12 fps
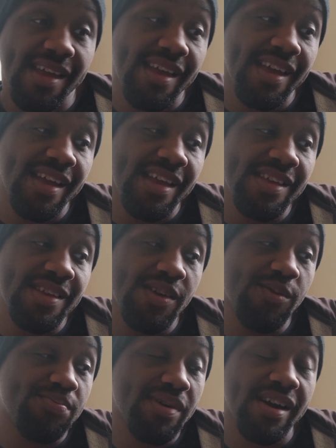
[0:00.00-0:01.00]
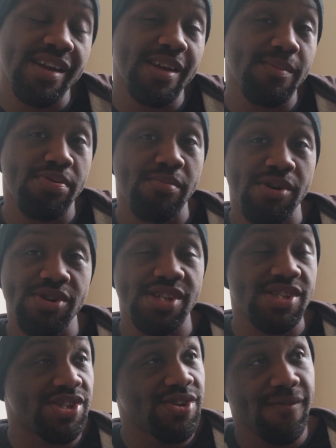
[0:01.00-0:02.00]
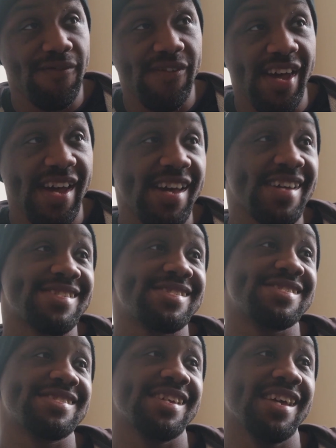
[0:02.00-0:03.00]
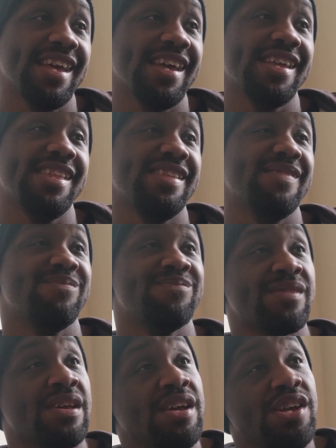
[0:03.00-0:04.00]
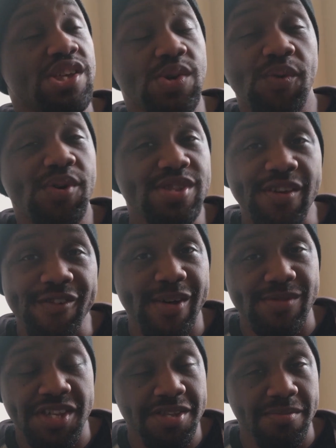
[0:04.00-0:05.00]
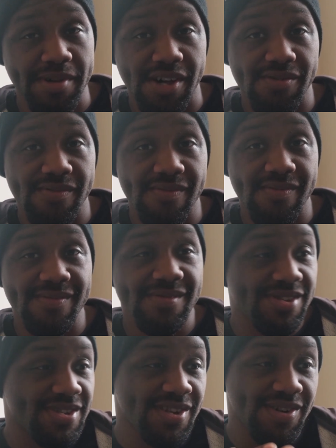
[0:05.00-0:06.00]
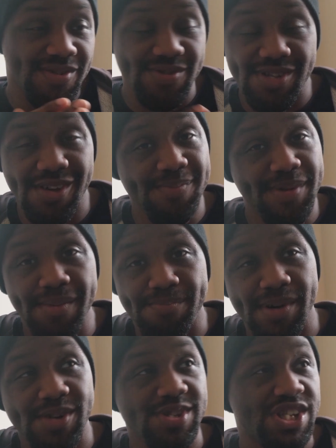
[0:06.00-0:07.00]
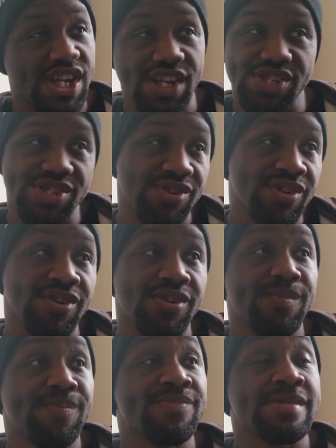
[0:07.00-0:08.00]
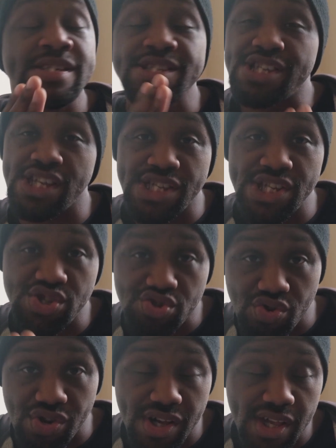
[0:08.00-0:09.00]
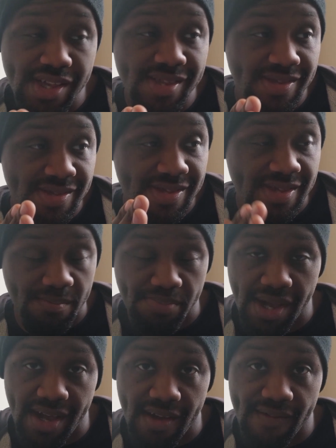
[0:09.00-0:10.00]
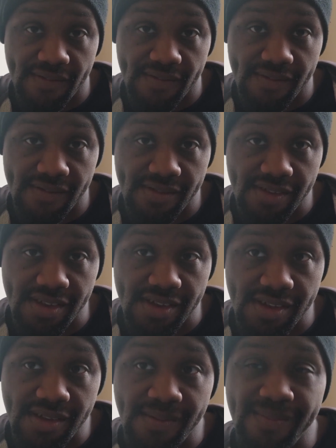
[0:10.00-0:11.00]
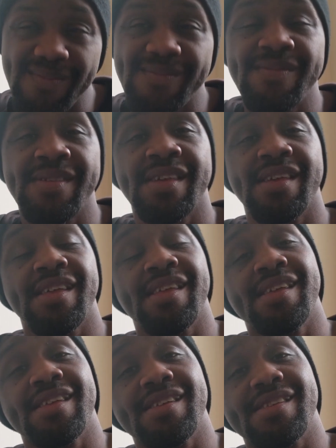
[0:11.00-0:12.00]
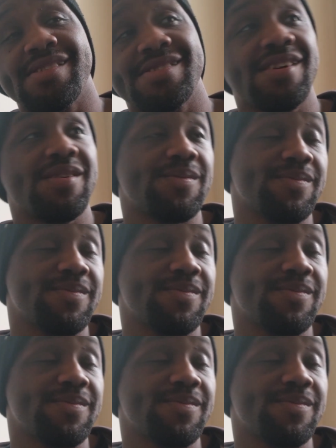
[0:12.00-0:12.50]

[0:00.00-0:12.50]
and you'll probably get promoted too fast, and you won't live up to the belt. So don't be a belt chaser. Just enjoy the path, you know? So,